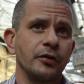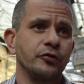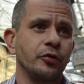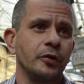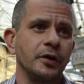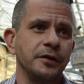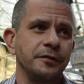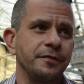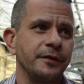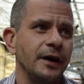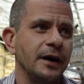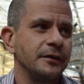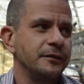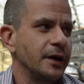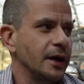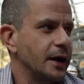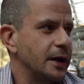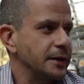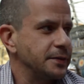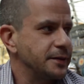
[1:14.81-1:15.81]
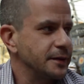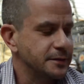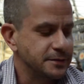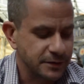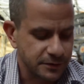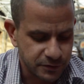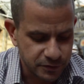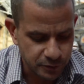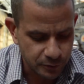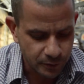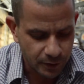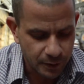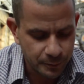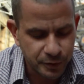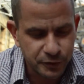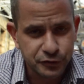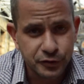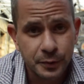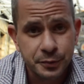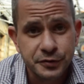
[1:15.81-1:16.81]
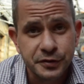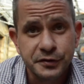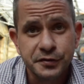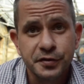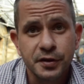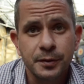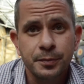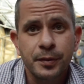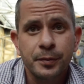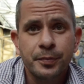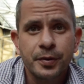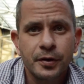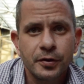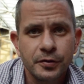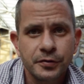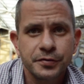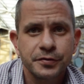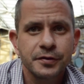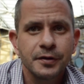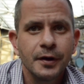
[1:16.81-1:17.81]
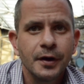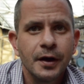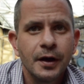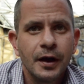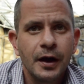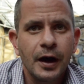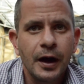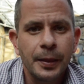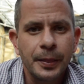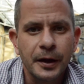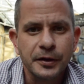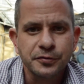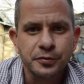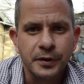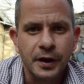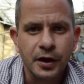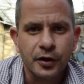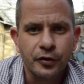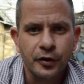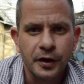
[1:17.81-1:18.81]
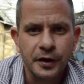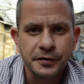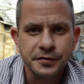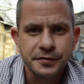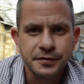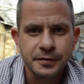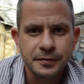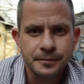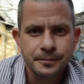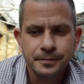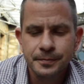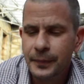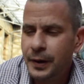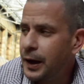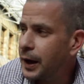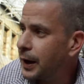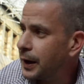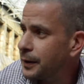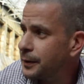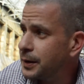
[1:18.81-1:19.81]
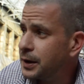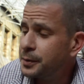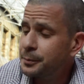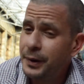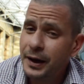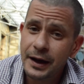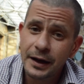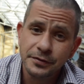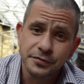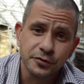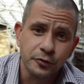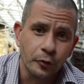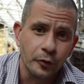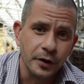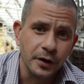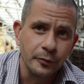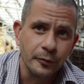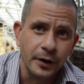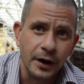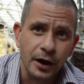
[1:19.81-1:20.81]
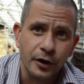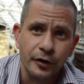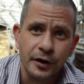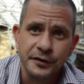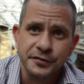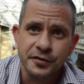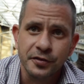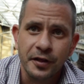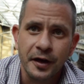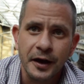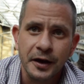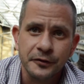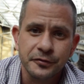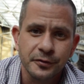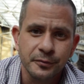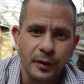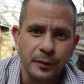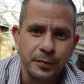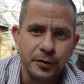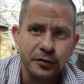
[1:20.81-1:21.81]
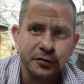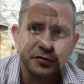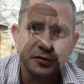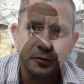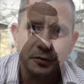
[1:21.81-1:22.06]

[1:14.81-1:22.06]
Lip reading: 25, I got addicted to prescription sleeping pills, and that's when I crossed, in my story, when I crossed the line from abuse to